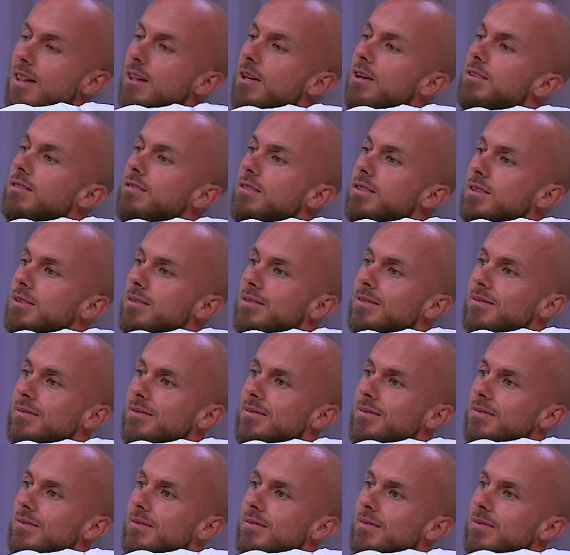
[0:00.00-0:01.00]
you.
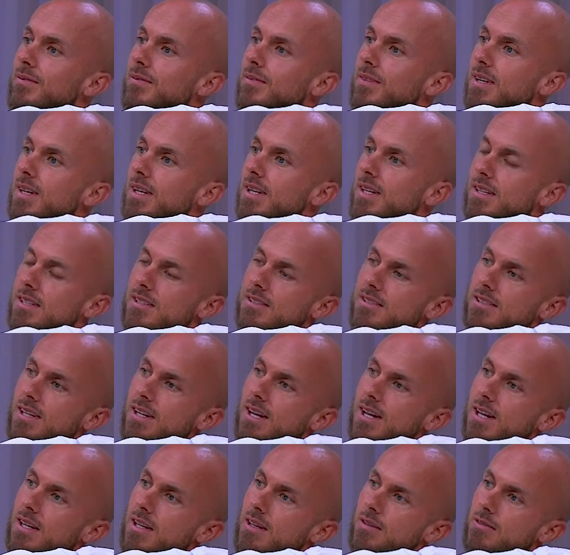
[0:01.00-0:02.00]
And I said, I
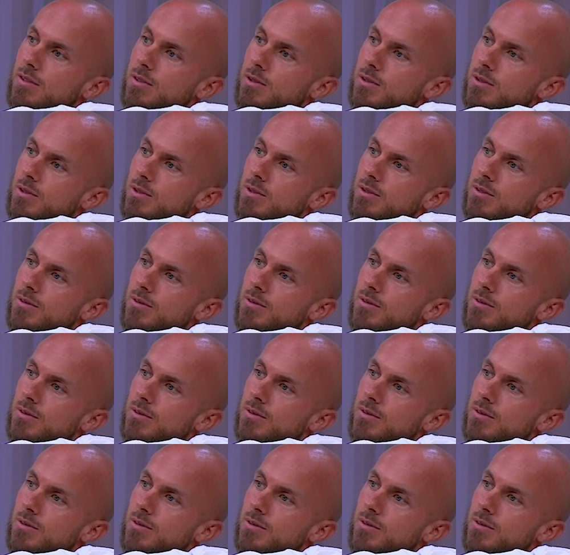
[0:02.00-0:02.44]
love you too.